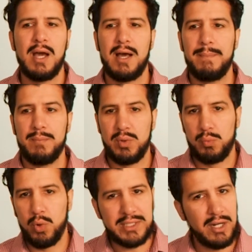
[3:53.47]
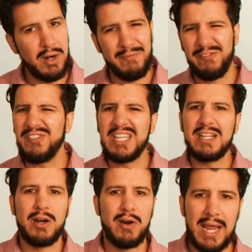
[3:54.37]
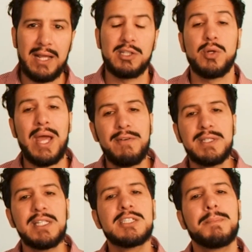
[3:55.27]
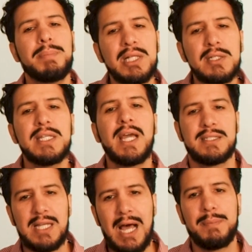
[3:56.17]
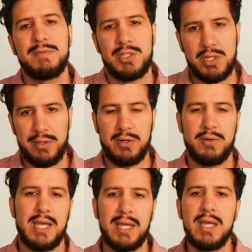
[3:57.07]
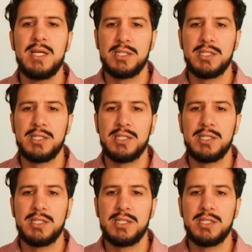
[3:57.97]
We worked on our feet and our ankles. So everything is building on top of each other, okay?